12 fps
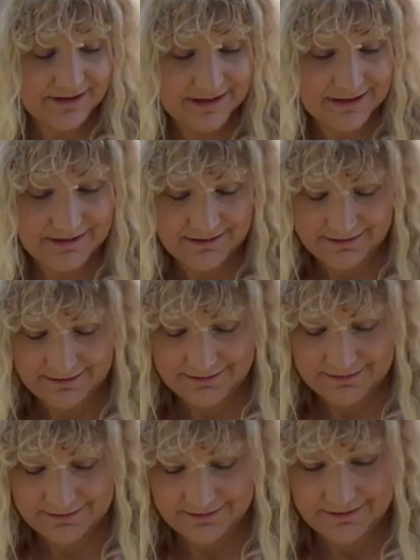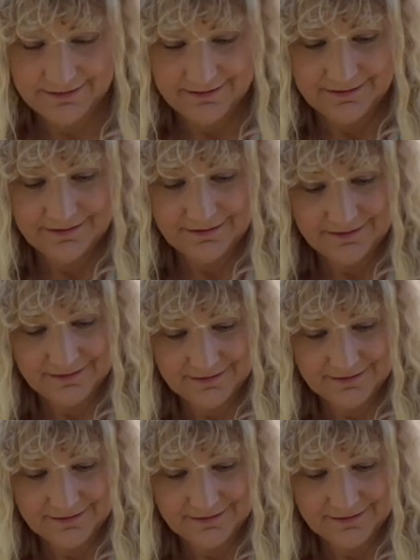No one is speaking in this clip.